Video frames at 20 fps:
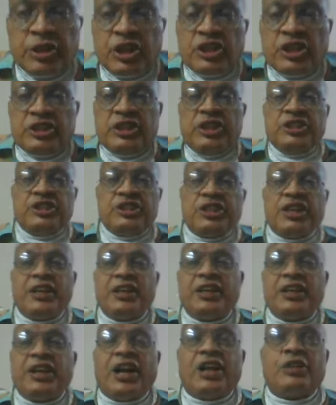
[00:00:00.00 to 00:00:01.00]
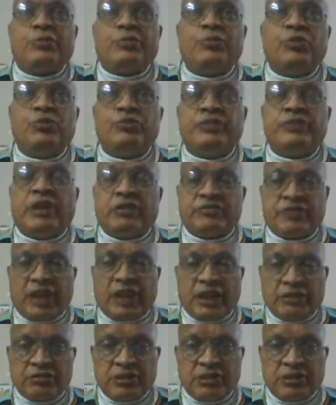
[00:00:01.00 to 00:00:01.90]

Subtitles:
because engineering can't move without